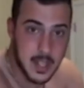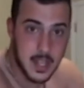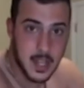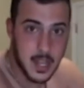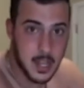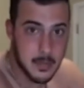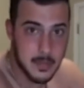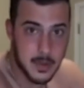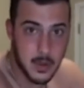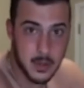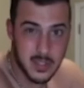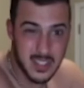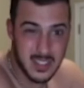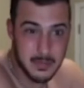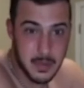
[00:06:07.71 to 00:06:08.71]
hold
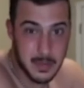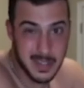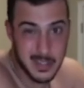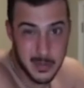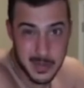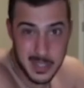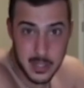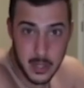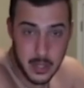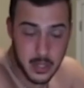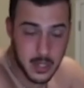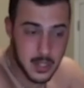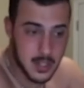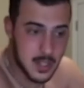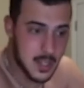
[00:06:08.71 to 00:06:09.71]
it maybe a little bit
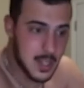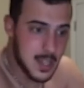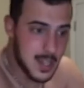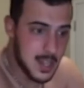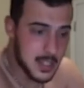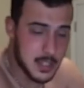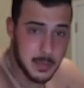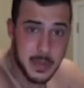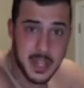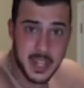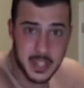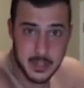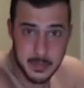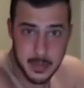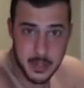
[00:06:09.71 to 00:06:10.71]
longer, depending on
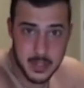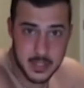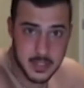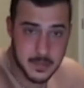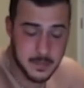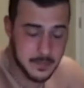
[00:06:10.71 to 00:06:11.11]
the person.